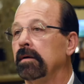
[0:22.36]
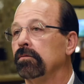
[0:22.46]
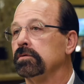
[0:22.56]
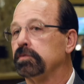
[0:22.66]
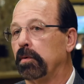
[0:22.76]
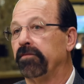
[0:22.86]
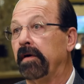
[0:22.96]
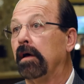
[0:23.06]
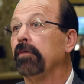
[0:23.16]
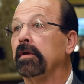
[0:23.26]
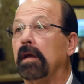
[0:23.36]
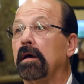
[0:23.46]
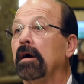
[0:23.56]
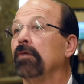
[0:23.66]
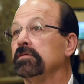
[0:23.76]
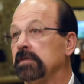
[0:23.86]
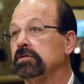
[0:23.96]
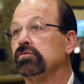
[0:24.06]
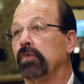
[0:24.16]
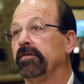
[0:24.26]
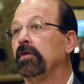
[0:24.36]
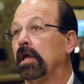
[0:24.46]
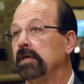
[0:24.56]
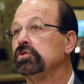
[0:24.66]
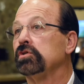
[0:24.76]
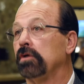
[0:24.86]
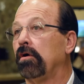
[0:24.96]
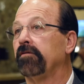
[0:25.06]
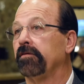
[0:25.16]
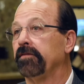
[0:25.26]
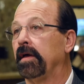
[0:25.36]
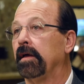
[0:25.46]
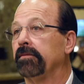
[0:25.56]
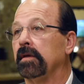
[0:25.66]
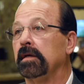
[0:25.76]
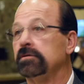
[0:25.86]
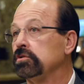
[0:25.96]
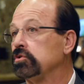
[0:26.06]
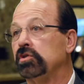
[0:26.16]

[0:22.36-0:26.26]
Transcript: it was profound and I got such revelation off of that that it just